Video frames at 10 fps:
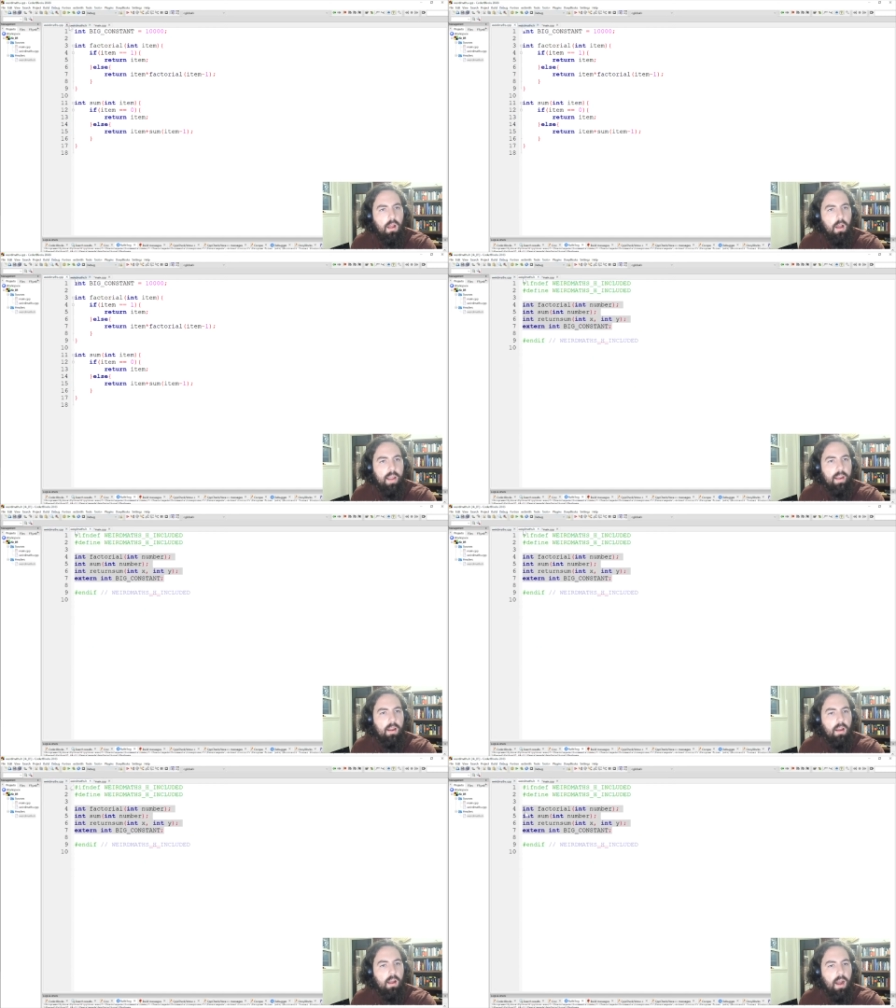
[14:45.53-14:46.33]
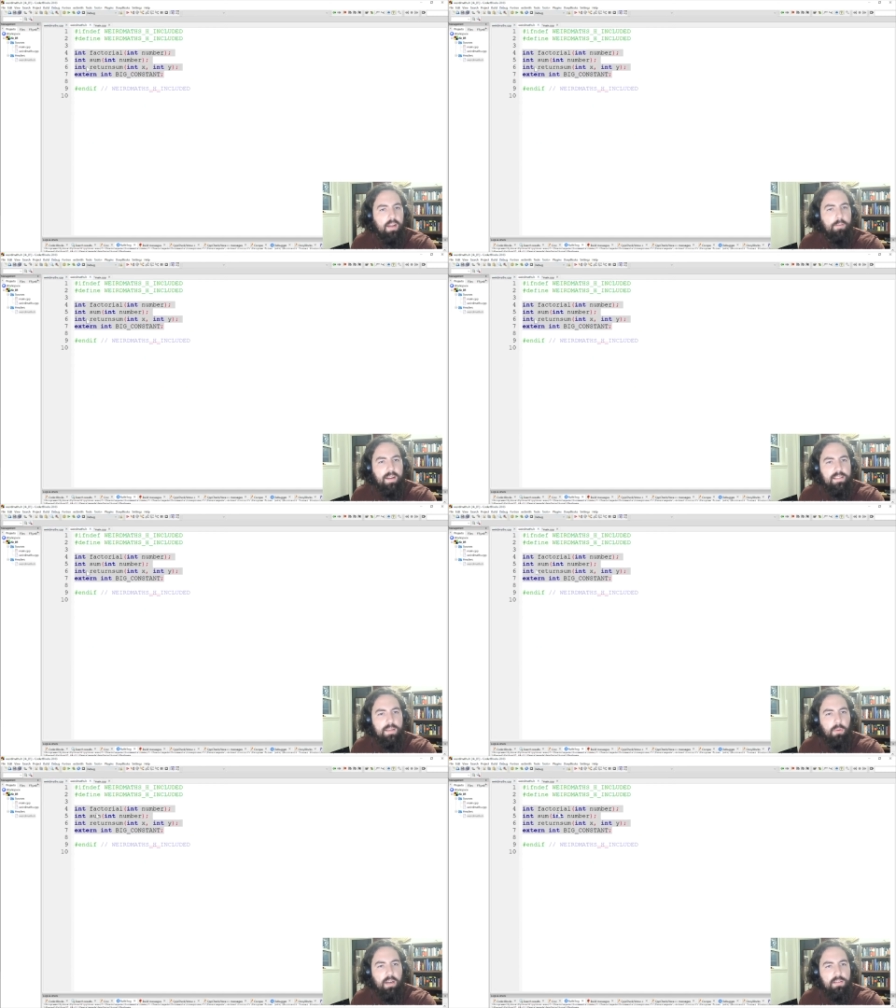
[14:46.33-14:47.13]
Okay, I defined it
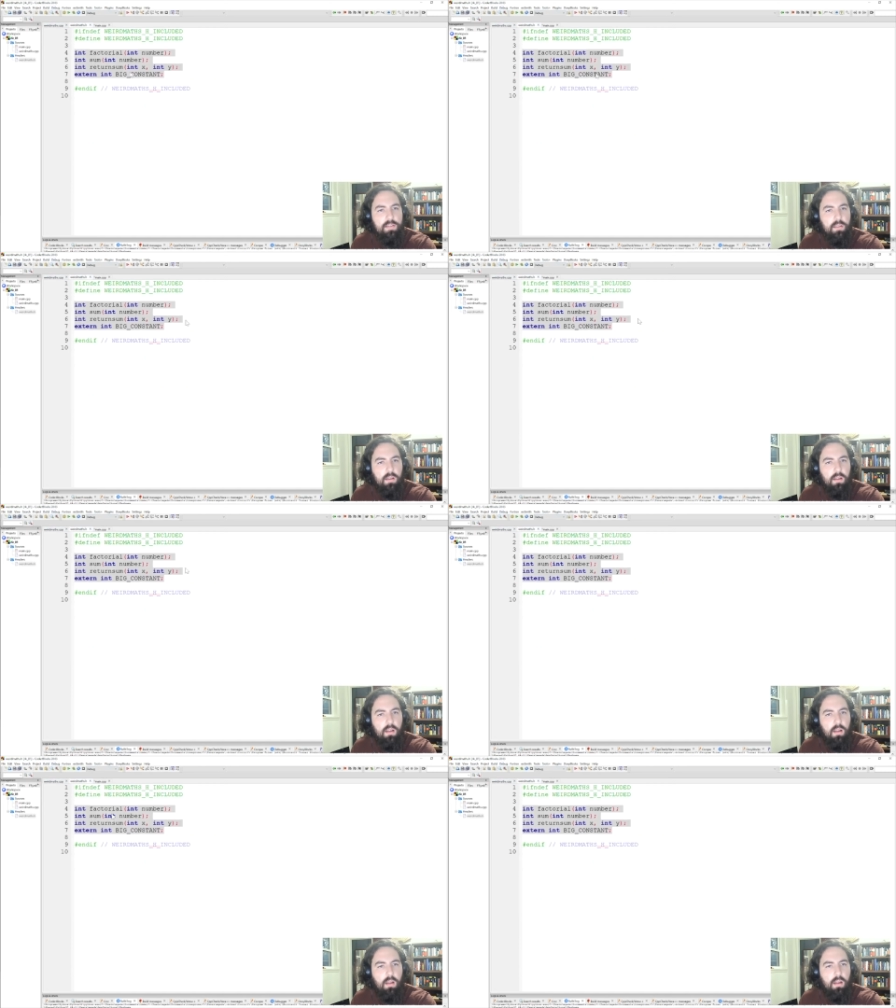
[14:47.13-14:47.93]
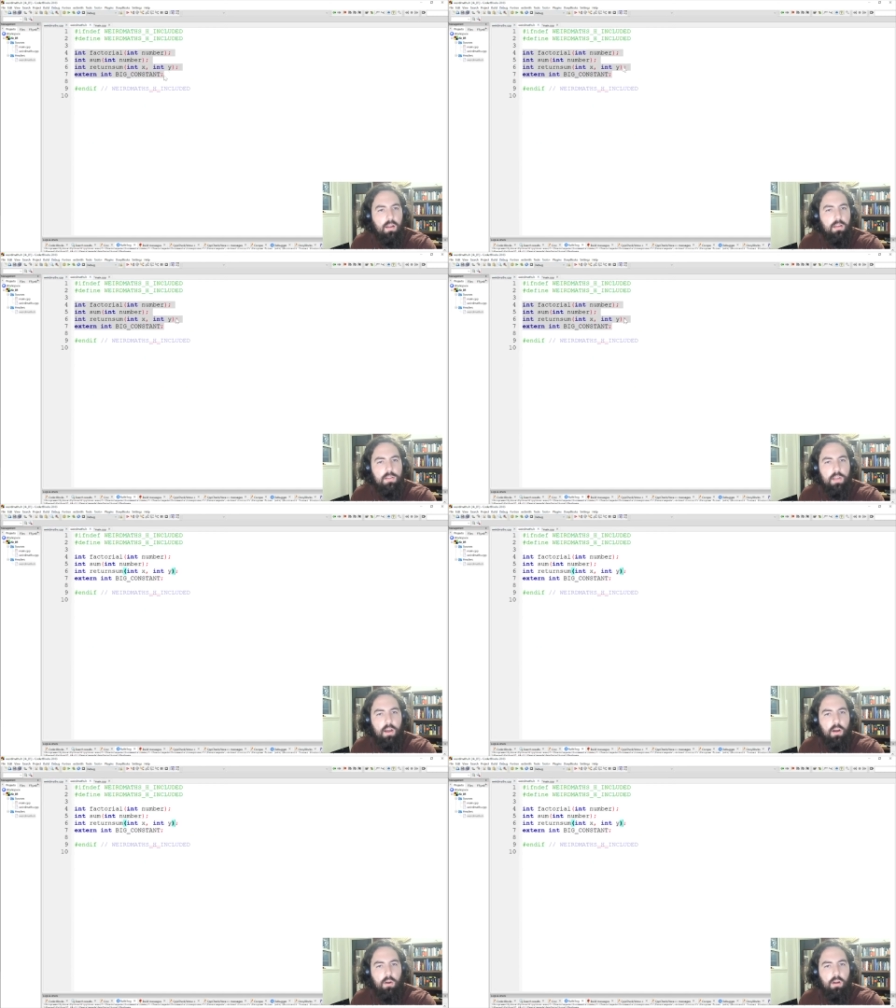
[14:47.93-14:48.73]
somewhere else.
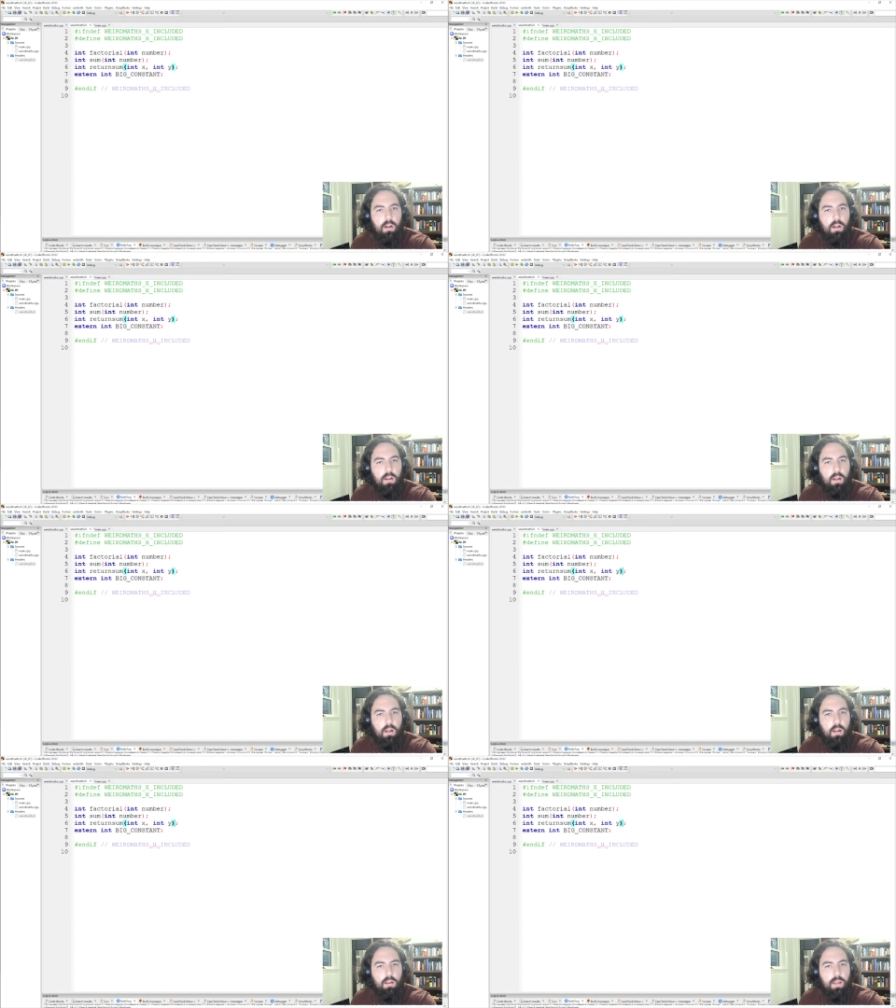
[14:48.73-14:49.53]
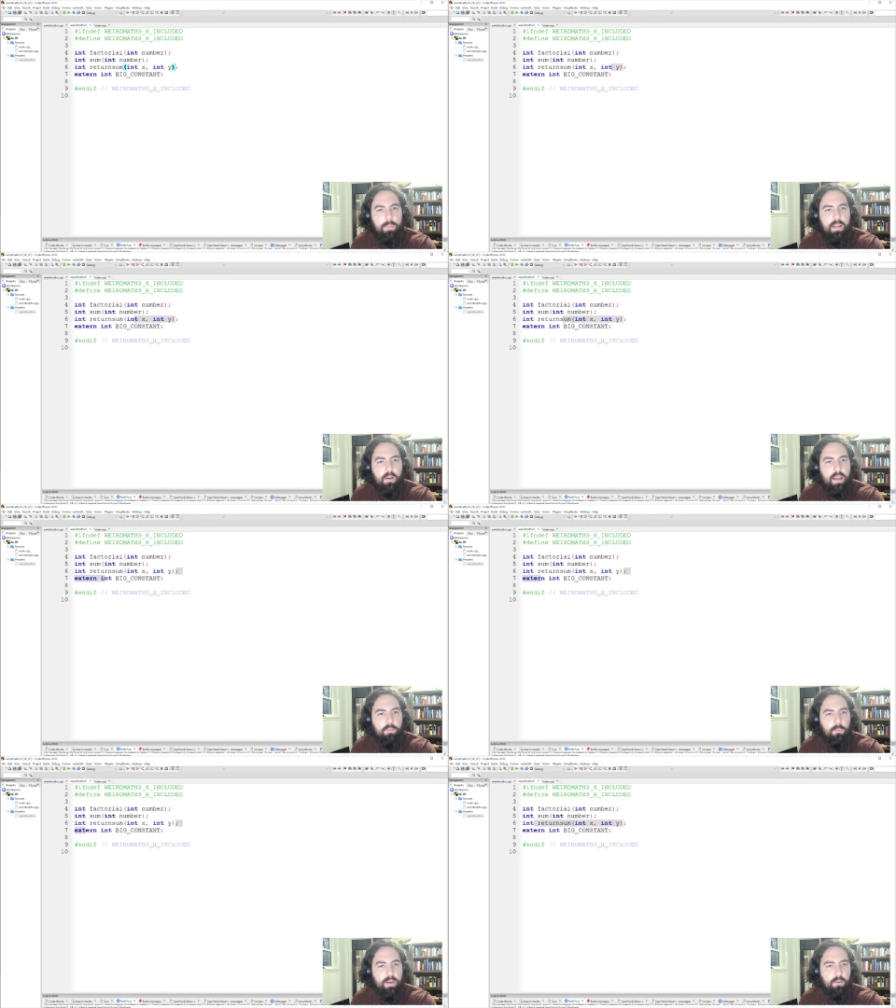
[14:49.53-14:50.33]
So let me go ahead
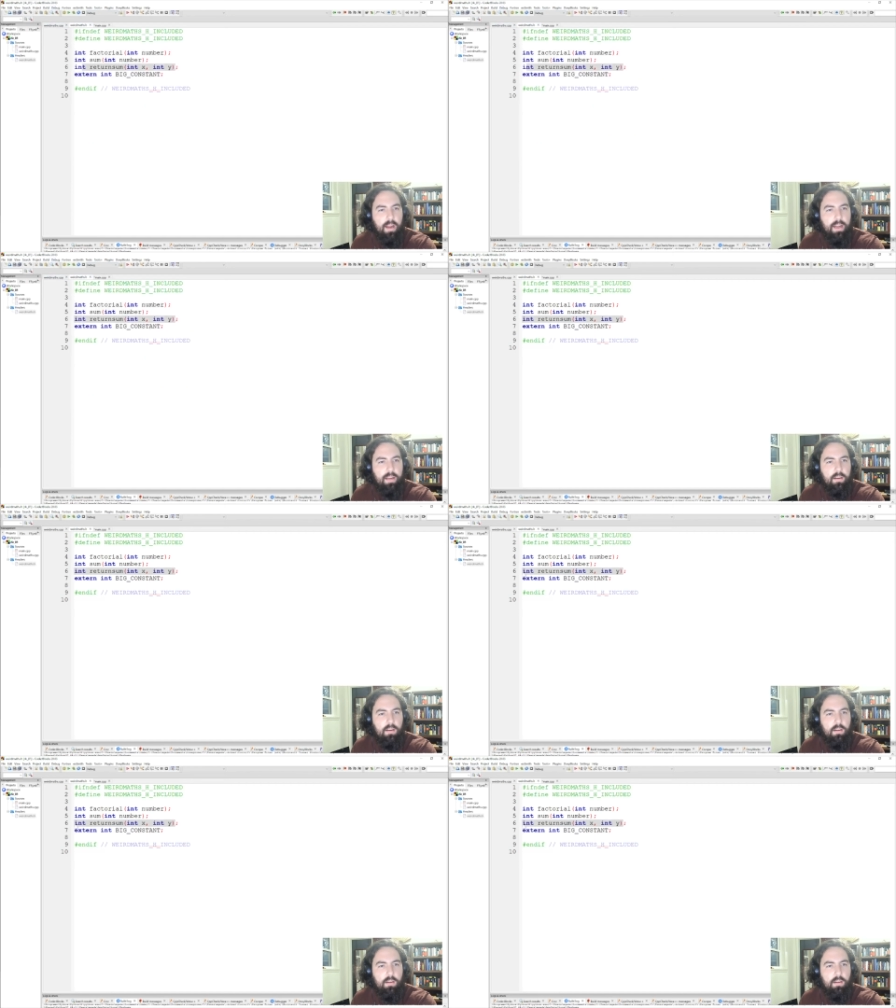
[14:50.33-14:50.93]
and rewrite it.